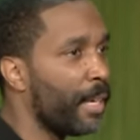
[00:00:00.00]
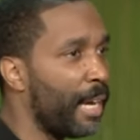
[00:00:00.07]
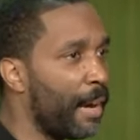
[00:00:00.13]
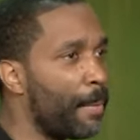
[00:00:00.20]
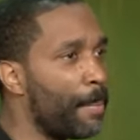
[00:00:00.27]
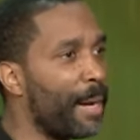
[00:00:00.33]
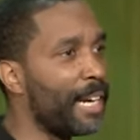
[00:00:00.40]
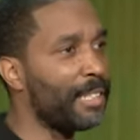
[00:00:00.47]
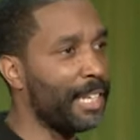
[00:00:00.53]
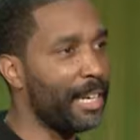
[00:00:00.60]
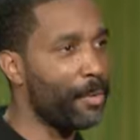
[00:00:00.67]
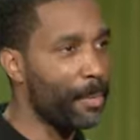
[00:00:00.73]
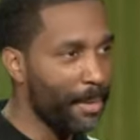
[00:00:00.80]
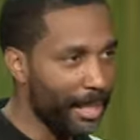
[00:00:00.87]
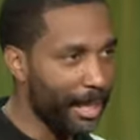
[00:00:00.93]
Everybody say that
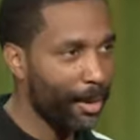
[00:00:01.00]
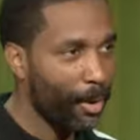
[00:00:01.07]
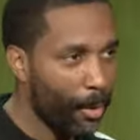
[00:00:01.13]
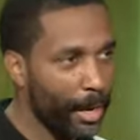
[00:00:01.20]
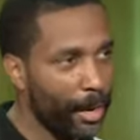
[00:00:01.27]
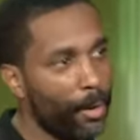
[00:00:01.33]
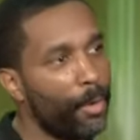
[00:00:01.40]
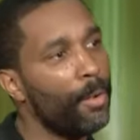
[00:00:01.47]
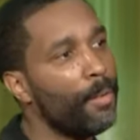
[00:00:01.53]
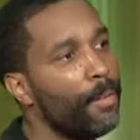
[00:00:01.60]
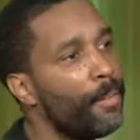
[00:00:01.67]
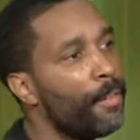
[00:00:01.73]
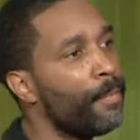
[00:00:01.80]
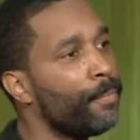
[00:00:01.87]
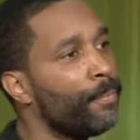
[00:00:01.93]
with me. Say oil, oil.
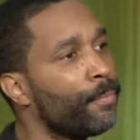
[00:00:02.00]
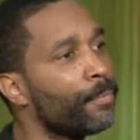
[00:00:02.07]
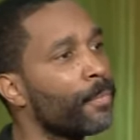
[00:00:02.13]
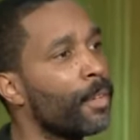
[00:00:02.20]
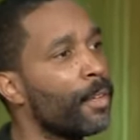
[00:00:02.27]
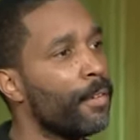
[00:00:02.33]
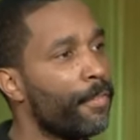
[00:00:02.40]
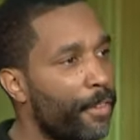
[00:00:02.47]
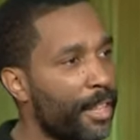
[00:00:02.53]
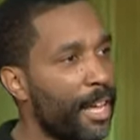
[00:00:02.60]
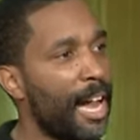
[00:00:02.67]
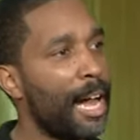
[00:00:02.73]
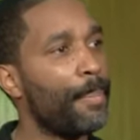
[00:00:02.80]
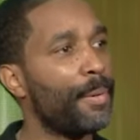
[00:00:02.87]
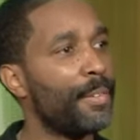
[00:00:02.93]
for the
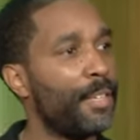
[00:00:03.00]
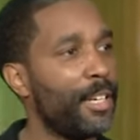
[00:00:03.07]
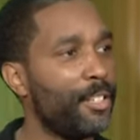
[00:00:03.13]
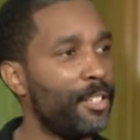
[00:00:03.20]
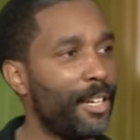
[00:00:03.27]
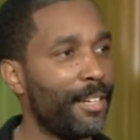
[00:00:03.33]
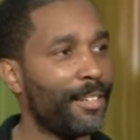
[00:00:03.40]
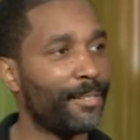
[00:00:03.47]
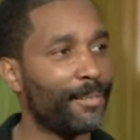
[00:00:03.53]
opposition.